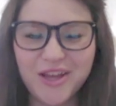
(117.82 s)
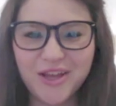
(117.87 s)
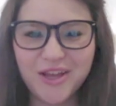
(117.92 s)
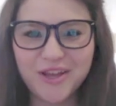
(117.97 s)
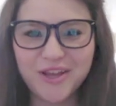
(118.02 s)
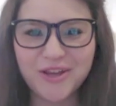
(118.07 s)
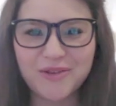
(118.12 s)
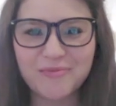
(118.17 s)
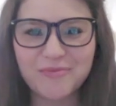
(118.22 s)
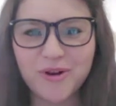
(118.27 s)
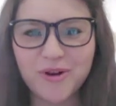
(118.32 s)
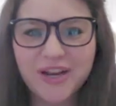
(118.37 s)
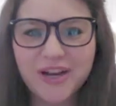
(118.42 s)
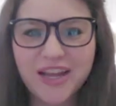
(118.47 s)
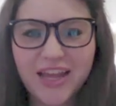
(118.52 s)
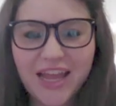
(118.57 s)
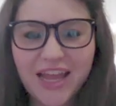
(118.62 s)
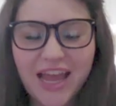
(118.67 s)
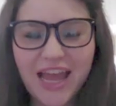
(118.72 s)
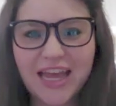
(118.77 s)
Good
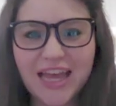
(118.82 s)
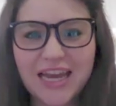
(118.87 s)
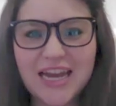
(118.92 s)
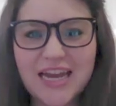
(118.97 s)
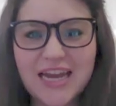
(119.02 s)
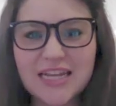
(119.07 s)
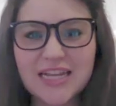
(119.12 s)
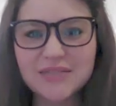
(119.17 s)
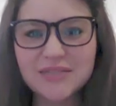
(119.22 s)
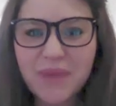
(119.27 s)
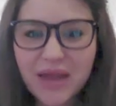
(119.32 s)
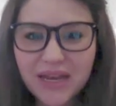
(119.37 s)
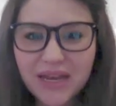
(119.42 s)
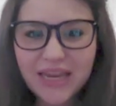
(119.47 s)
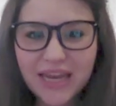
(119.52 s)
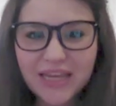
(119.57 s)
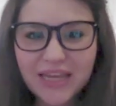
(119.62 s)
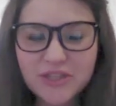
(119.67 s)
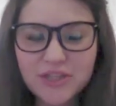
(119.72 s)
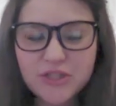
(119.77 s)
morning, and it is
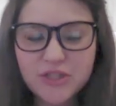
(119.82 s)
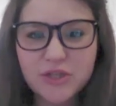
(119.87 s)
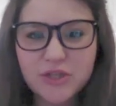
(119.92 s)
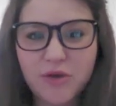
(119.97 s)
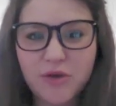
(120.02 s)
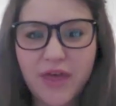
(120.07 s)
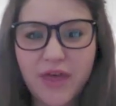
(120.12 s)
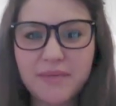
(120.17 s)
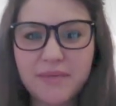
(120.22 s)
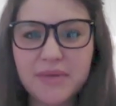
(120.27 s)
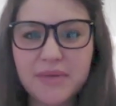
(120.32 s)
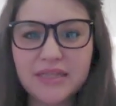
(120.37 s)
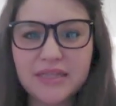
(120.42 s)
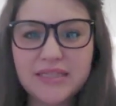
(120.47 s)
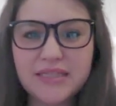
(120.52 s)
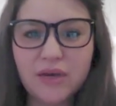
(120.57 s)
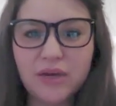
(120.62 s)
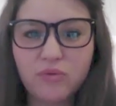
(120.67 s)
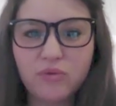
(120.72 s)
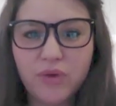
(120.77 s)
Monday, so that means
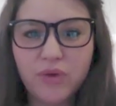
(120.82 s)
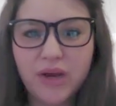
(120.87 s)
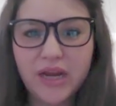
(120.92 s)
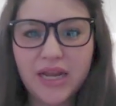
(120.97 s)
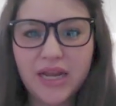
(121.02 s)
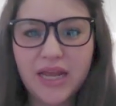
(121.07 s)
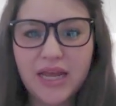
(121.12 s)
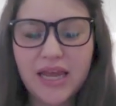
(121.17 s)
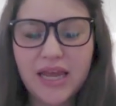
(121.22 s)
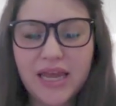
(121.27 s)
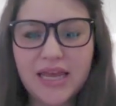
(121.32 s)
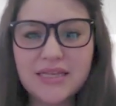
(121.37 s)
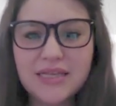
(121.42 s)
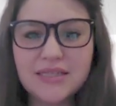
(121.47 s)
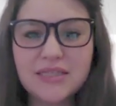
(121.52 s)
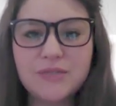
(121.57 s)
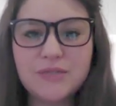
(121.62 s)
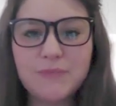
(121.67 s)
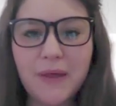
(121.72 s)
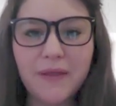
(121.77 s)
that reading is
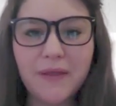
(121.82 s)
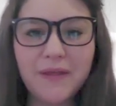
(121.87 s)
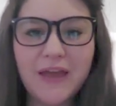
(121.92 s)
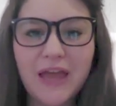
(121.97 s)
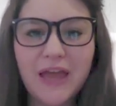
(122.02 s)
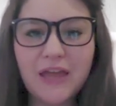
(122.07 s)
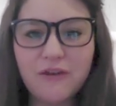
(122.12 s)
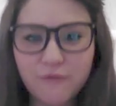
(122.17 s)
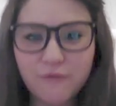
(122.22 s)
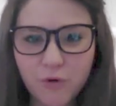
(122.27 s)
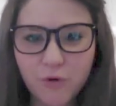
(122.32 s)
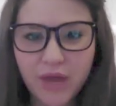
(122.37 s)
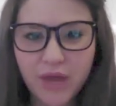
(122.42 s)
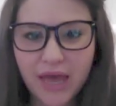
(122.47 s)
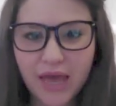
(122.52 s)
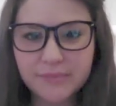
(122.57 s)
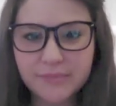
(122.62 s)
spelling and vocab